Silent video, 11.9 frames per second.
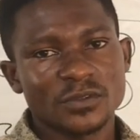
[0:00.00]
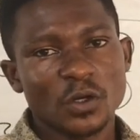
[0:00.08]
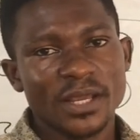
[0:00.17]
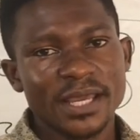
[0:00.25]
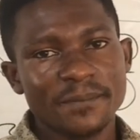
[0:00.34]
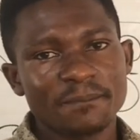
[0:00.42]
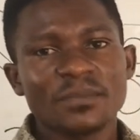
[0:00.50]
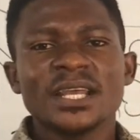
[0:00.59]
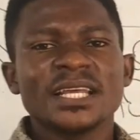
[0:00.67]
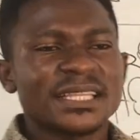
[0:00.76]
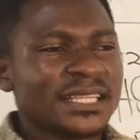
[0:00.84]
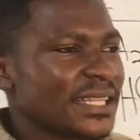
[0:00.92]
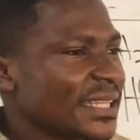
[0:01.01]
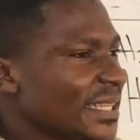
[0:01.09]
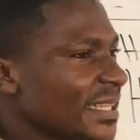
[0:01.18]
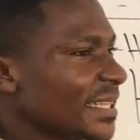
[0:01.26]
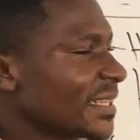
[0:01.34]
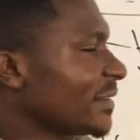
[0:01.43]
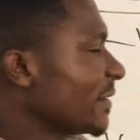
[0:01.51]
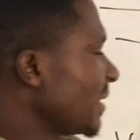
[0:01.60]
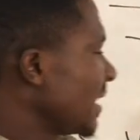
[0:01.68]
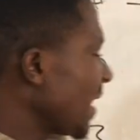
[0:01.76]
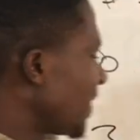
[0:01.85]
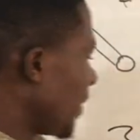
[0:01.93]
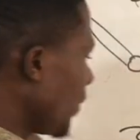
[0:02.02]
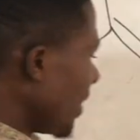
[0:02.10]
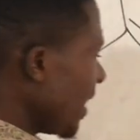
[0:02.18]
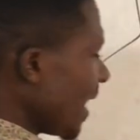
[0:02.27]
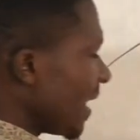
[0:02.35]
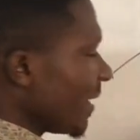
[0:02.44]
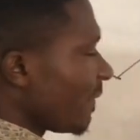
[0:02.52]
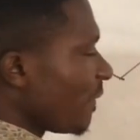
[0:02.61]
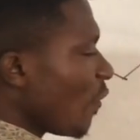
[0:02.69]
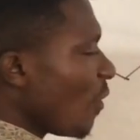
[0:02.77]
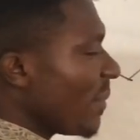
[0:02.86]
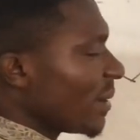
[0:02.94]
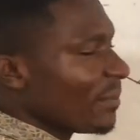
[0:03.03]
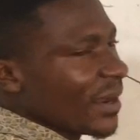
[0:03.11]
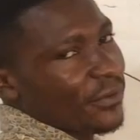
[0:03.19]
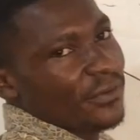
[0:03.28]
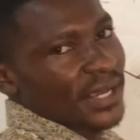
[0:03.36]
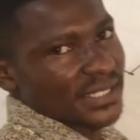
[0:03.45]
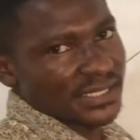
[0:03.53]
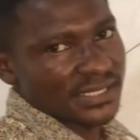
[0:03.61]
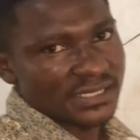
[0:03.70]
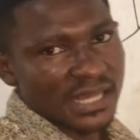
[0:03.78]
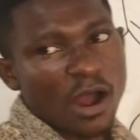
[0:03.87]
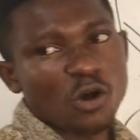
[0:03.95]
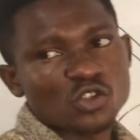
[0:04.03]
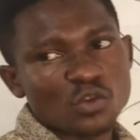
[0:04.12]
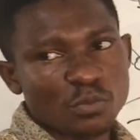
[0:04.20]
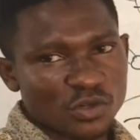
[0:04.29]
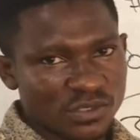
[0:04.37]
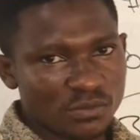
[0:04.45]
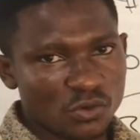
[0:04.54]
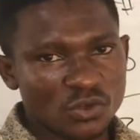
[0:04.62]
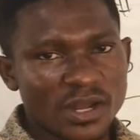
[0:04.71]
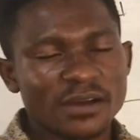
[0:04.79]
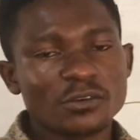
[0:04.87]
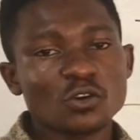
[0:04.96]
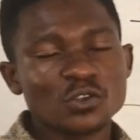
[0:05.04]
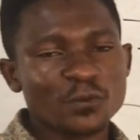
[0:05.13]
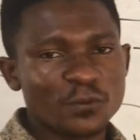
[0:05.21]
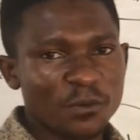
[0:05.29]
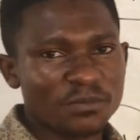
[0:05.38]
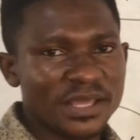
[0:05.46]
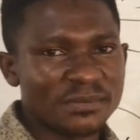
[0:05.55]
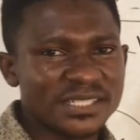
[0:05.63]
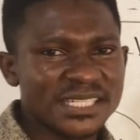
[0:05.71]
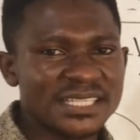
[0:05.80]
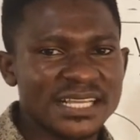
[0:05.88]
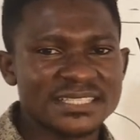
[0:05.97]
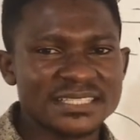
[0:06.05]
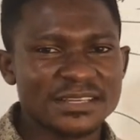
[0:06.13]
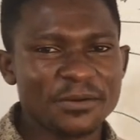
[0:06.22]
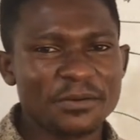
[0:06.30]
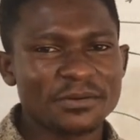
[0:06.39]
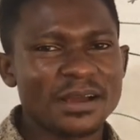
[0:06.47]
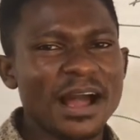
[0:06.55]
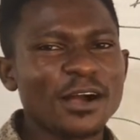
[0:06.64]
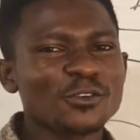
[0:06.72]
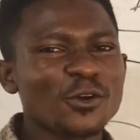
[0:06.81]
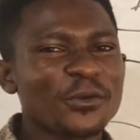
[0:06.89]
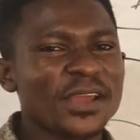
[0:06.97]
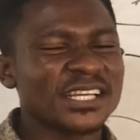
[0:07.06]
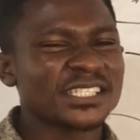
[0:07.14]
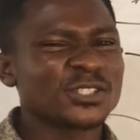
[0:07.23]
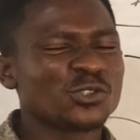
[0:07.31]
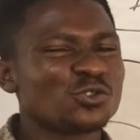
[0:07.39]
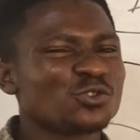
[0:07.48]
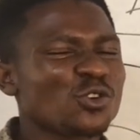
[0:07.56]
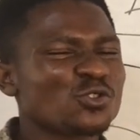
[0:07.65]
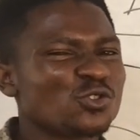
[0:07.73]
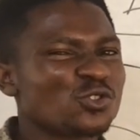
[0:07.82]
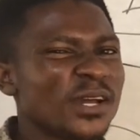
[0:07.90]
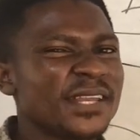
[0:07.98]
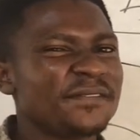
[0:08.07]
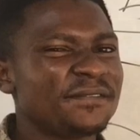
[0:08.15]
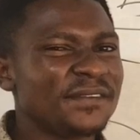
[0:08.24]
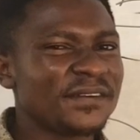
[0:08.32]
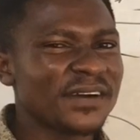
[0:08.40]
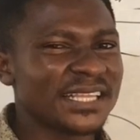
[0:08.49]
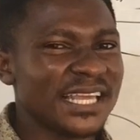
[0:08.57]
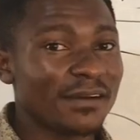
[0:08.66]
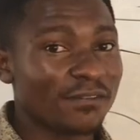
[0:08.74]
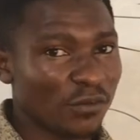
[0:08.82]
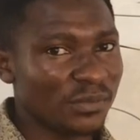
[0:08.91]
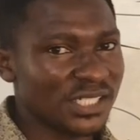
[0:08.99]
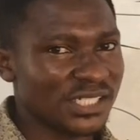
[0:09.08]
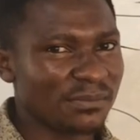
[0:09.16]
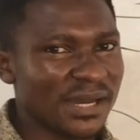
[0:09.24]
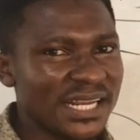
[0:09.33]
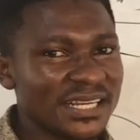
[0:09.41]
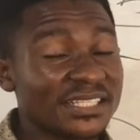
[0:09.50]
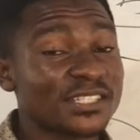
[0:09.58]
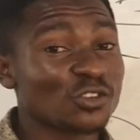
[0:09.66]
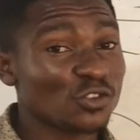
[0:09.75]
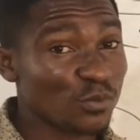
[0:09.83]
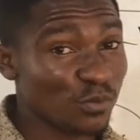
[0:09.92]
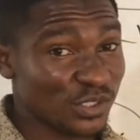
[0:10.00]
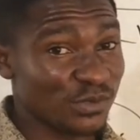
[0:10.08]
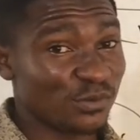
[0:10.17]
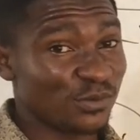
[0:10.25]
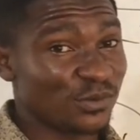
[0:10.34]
Okay, the 3 and the 4-membered rings are also possible. You can also form them, just that aldol reactions don't usually favor their formation, but then it is also possible.